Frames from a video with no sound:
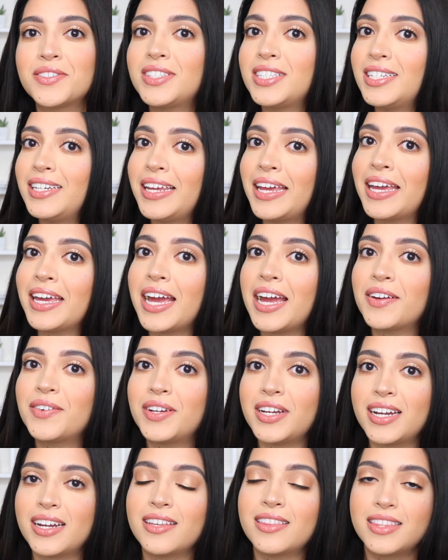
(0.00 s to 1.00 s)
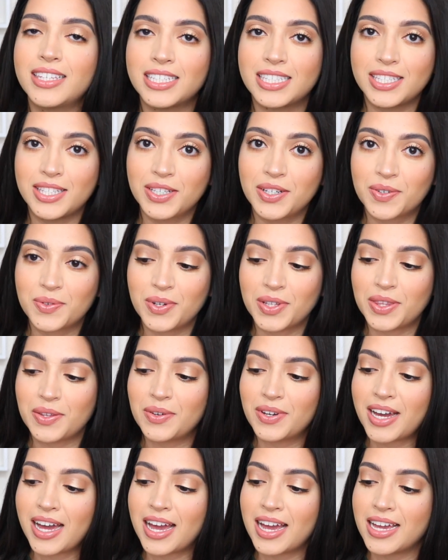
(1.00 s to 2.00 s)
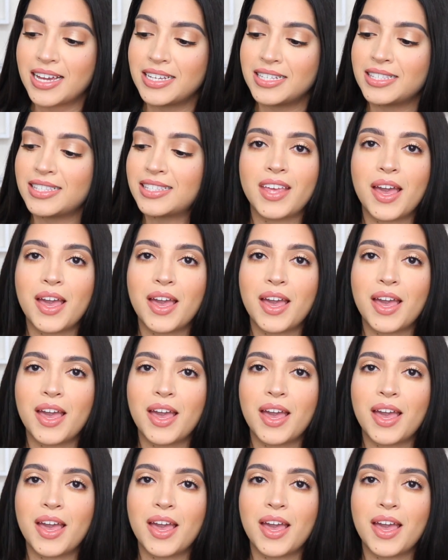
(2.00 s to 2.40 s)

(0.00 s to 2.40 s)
Today I created this look with you guys,